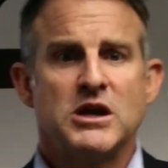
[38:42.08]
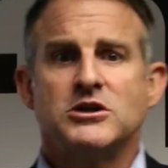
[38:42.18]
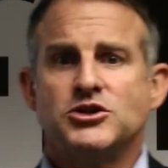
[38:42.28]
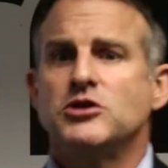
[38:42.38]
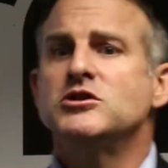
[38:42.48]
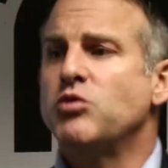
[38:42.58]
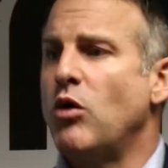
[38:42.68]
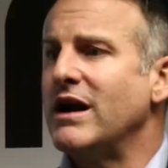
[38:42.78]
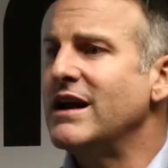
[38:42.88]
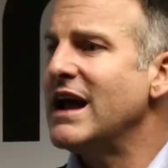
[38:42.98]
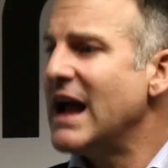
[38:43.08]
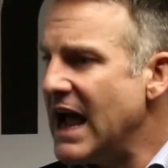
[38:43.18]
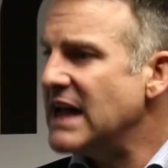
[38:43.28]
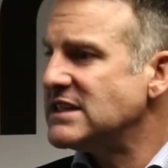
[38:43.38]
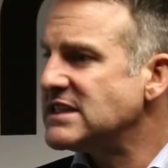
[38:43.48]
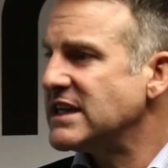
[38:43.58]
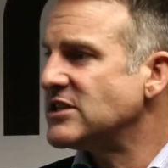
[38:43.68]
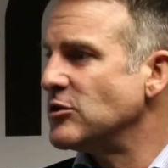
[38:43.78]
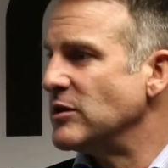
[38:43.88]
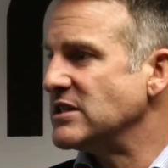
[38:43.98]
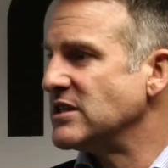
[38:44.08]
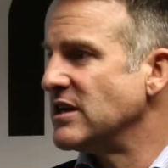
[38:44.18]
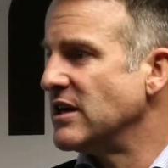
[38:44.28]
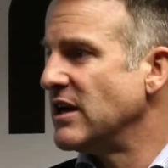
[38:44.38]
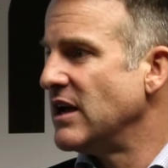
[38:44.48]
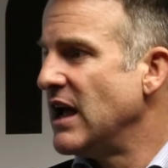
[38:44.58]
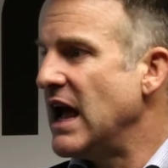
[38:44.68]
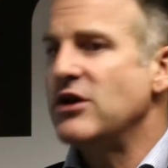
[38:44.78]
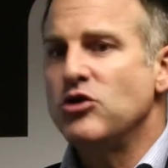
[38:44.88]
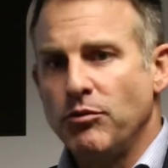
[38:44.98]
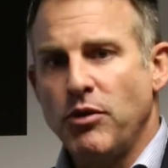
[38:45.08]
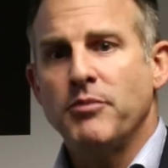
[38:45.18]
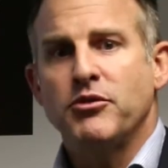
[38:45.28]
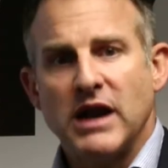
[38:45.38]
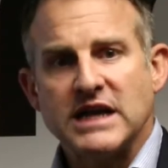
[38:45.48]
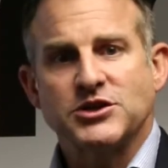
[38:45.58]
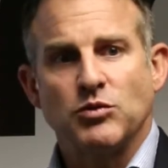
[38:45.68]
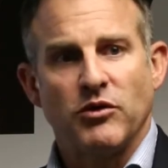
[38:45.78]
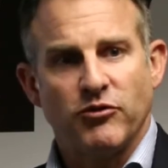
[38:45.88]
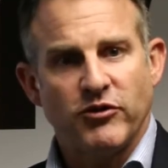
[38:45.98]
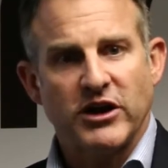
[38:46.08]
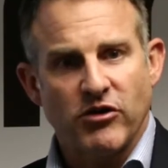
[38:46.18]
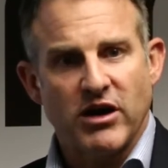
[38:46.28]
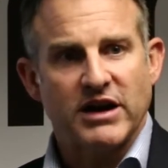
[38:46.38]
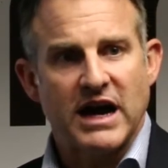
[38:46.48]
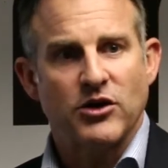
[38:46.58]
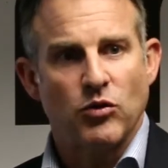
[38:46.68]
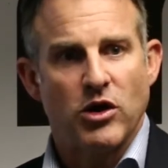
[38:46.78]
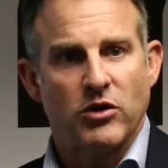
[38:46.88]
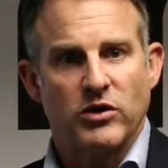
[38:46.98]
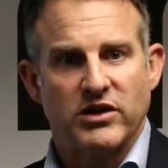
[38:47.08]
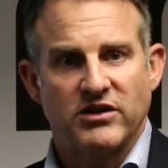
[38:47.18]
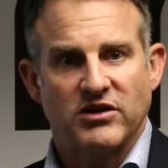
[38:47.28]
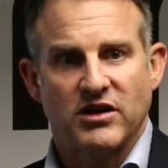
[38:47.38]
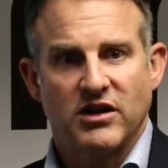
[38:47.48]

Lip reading: Choose one and stick to it, and your population will figure out how to work with it.